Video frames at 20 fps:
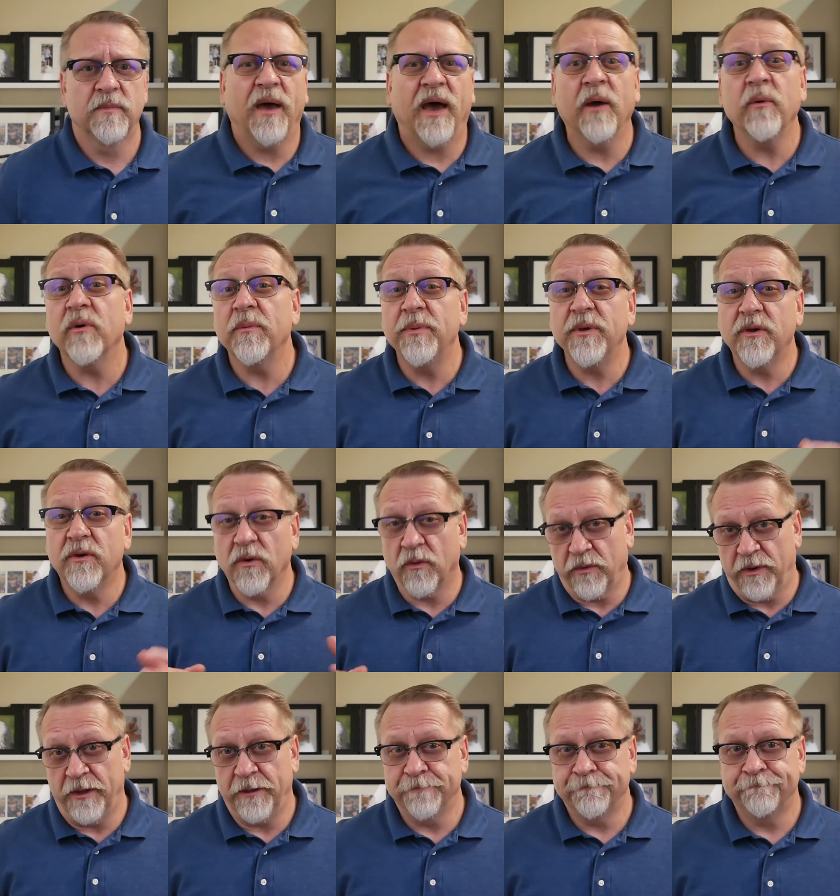I will be
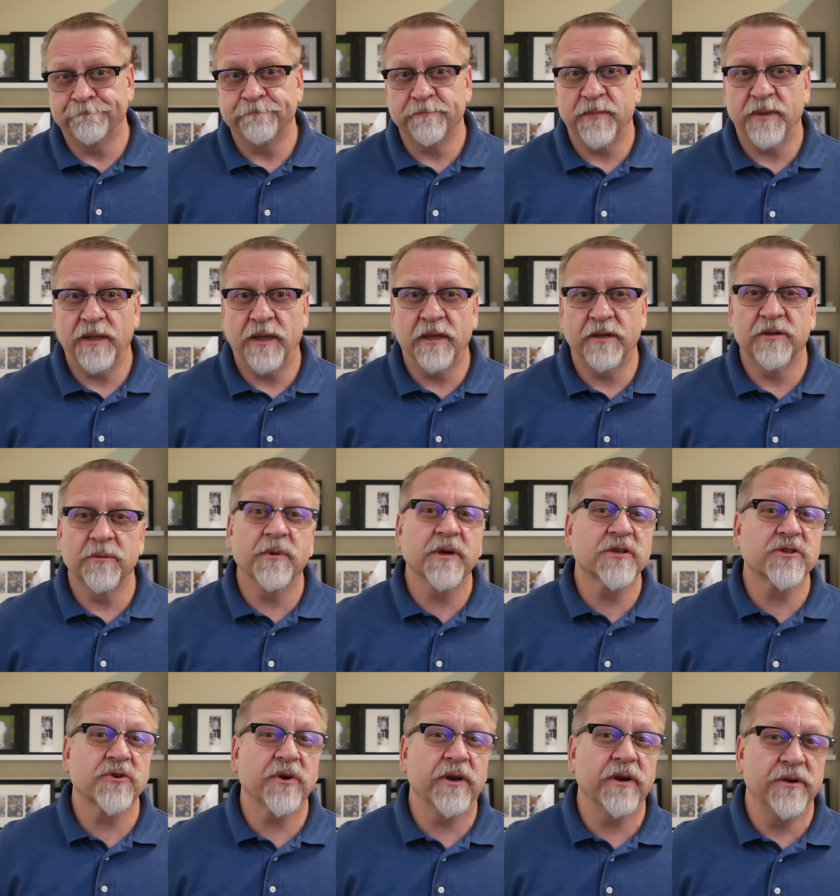going into
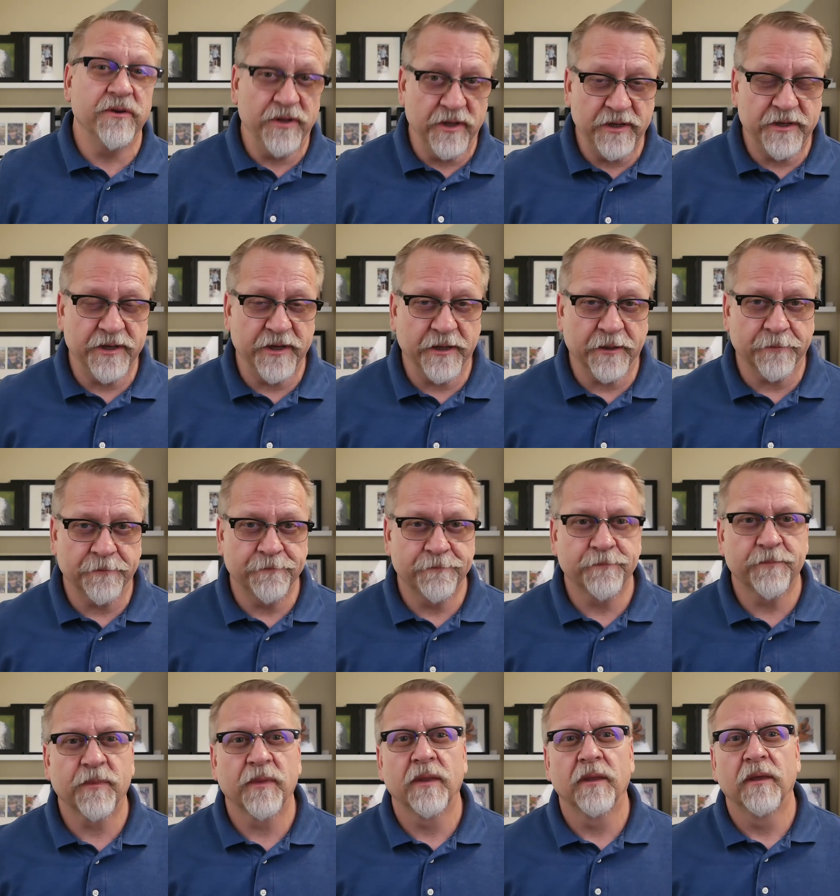much greater detail
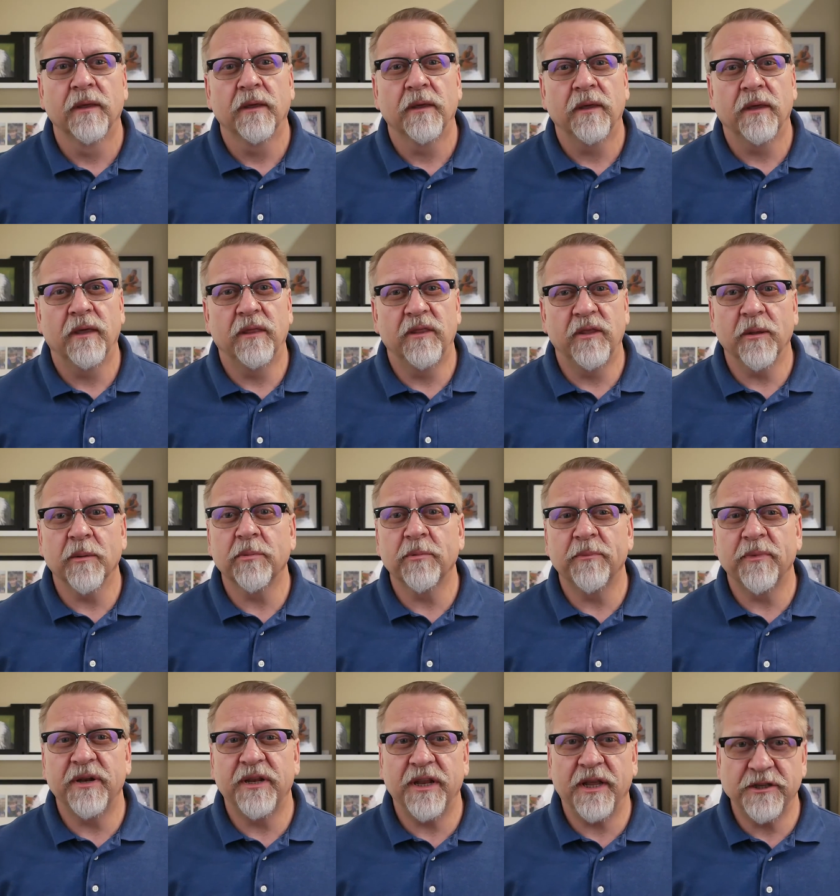in the
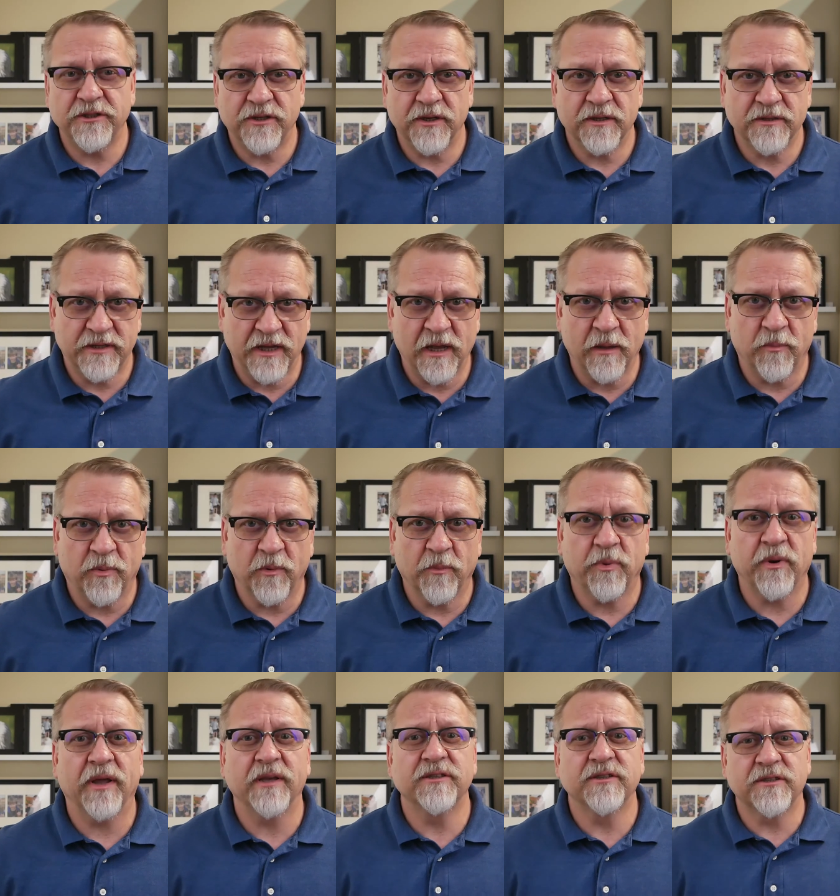implementation example,
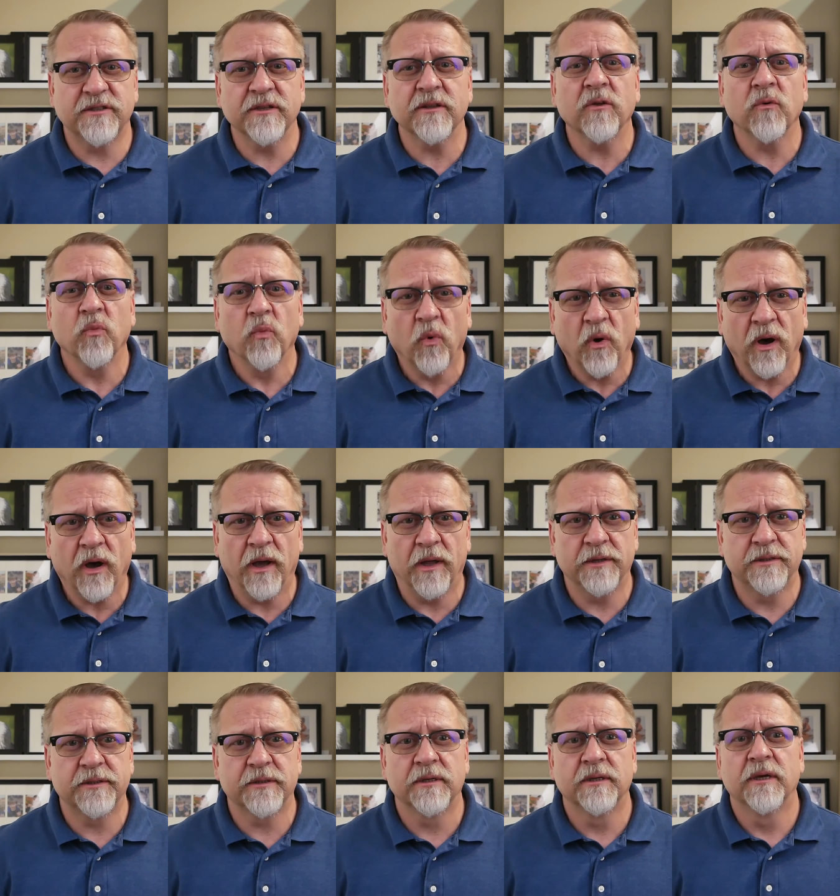but I still
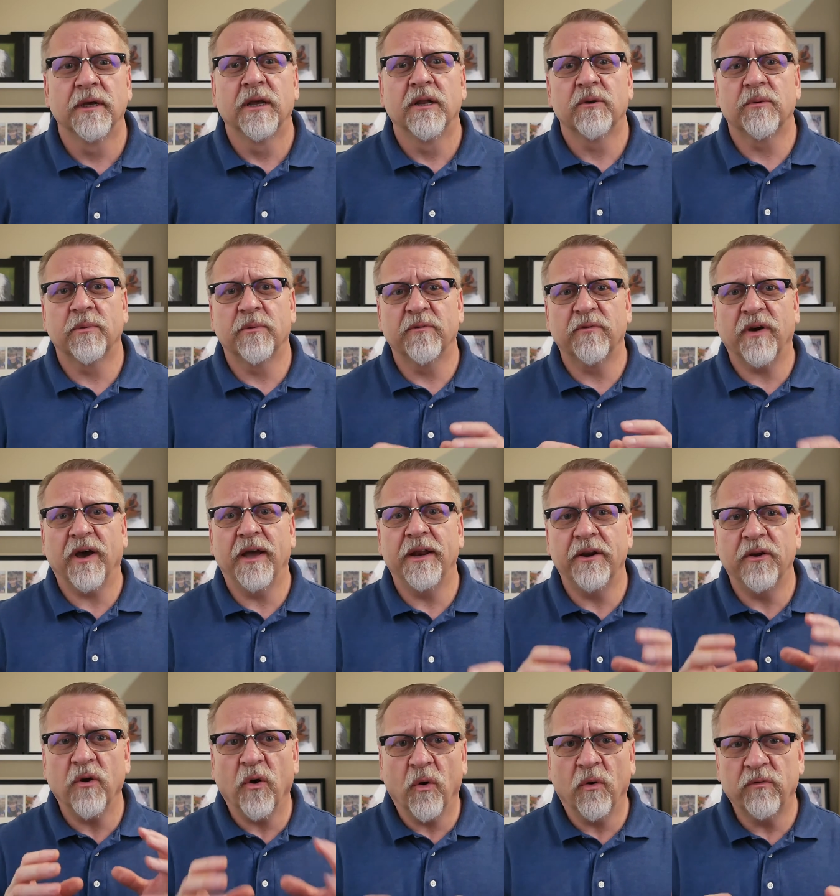want to provide
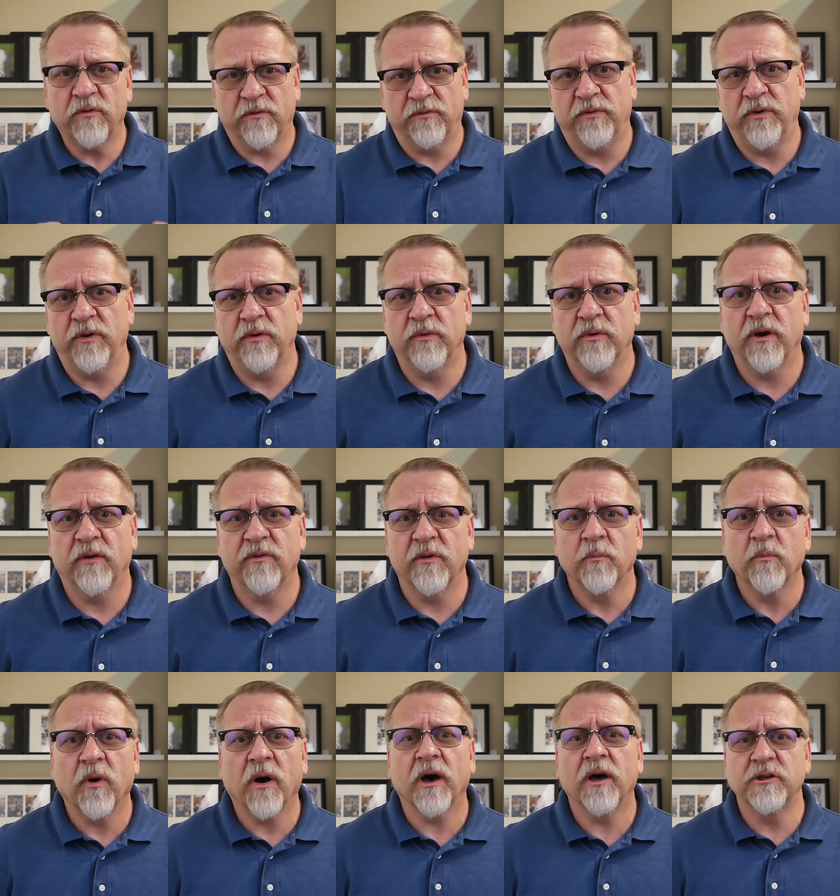an overview of the
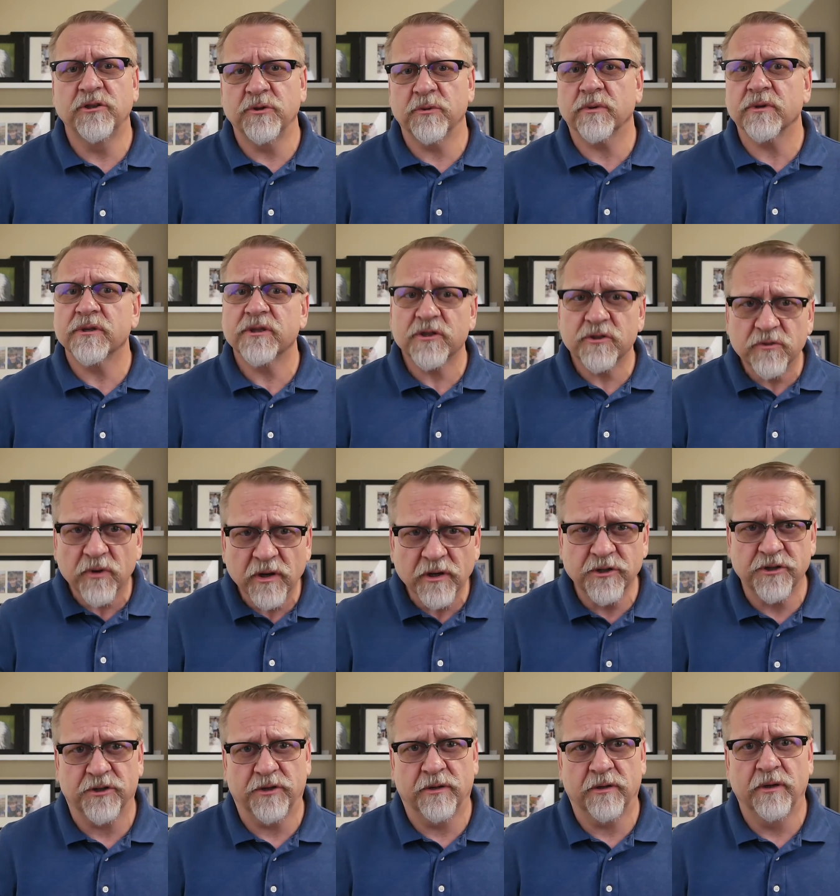module
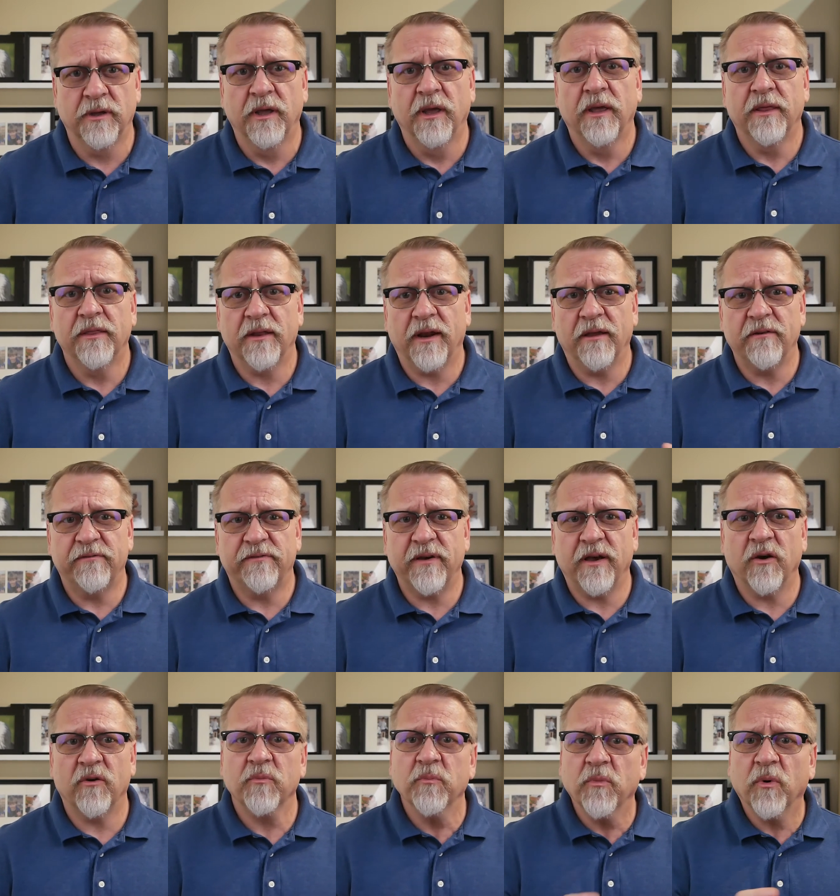structure that I
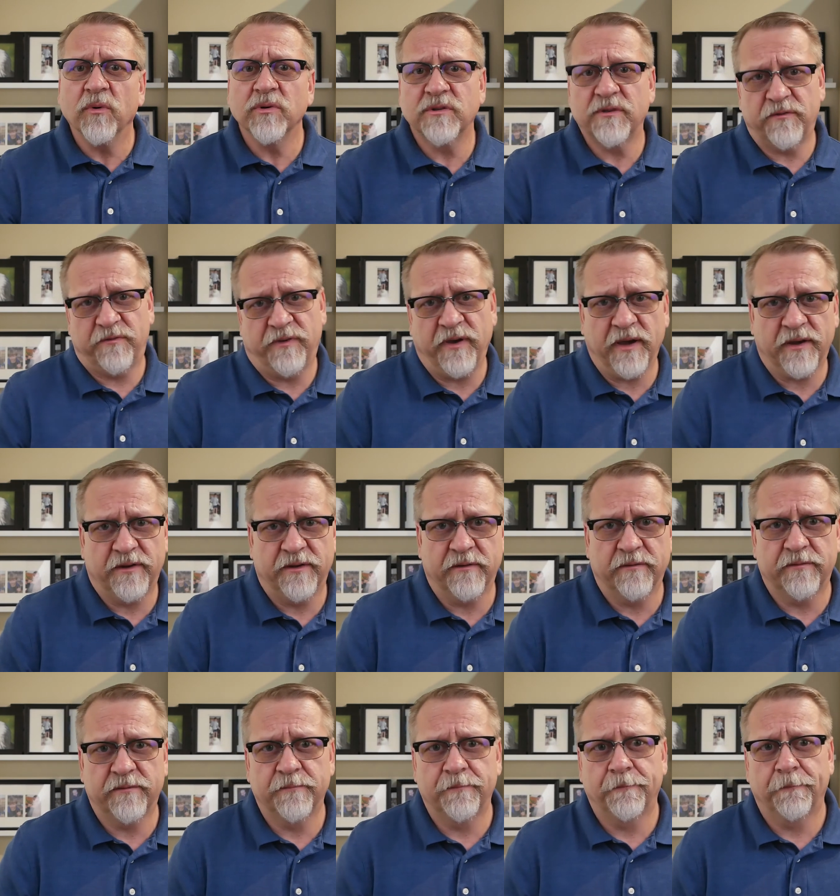found most
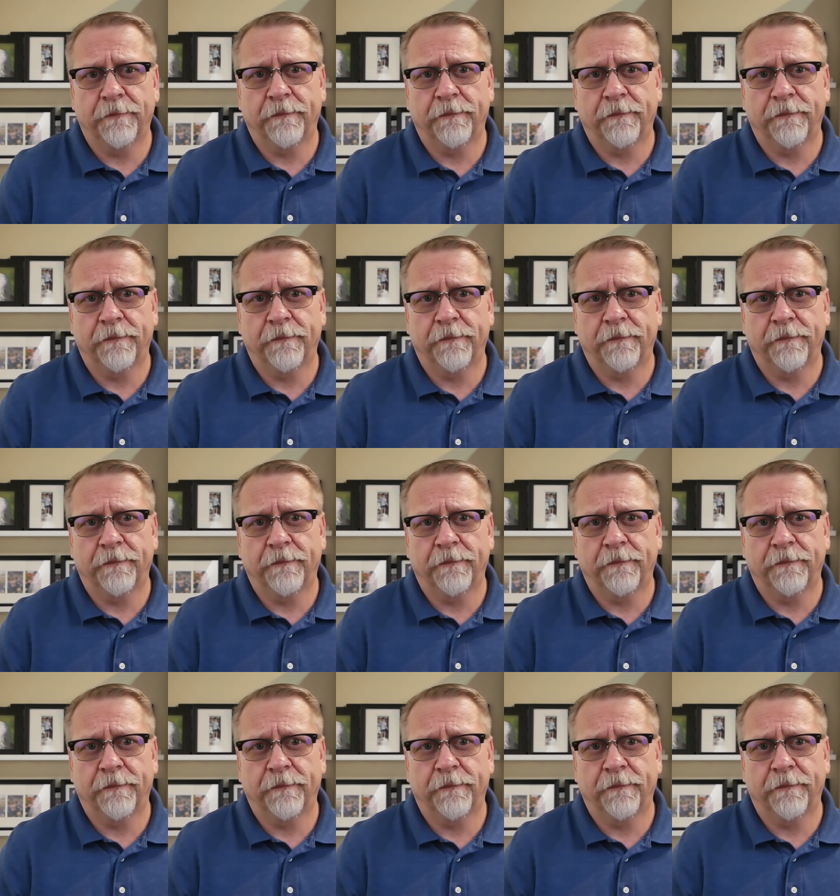effective.